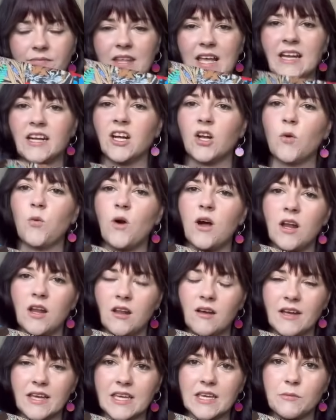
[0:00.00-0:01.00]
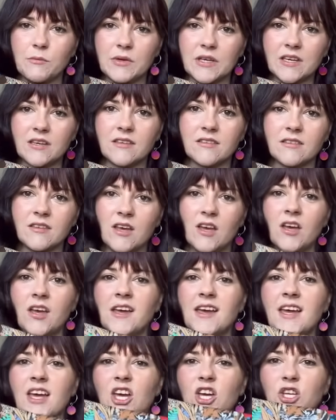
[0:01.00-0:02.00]
And I quite like it because
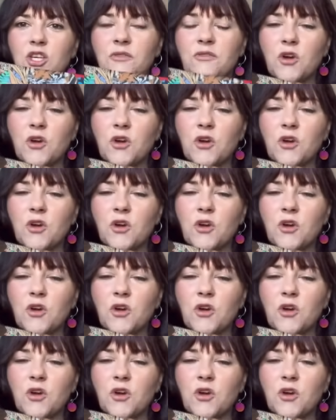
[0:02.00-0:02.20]
you've